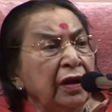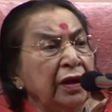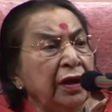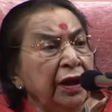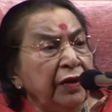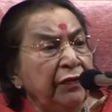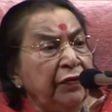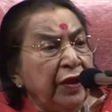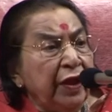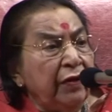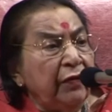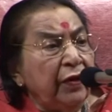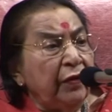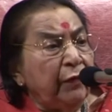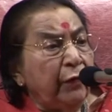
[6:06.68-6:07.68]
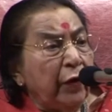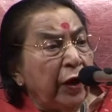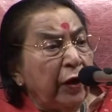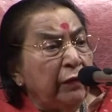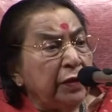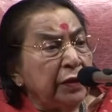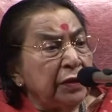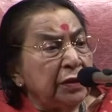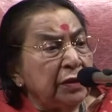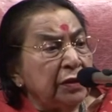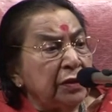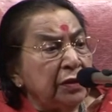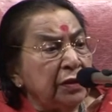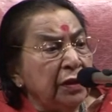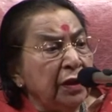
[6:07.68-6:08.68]
if there were
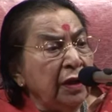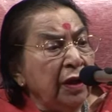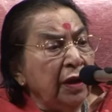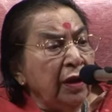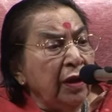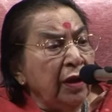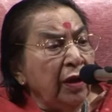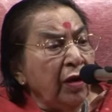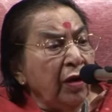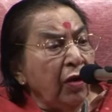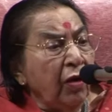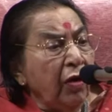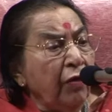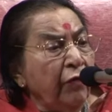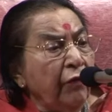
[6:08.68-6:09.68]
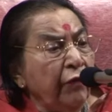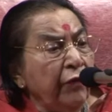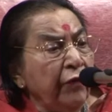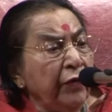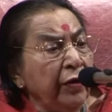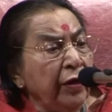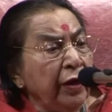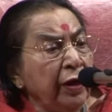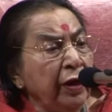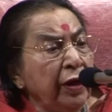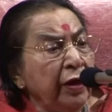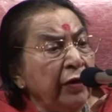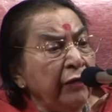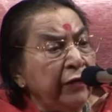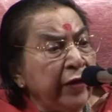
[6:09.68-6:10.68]
flowers of
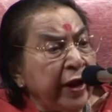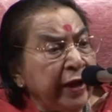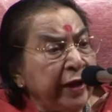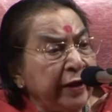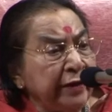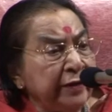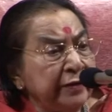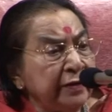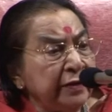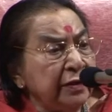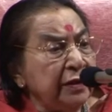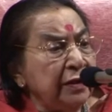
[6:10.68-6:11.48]
fragrance.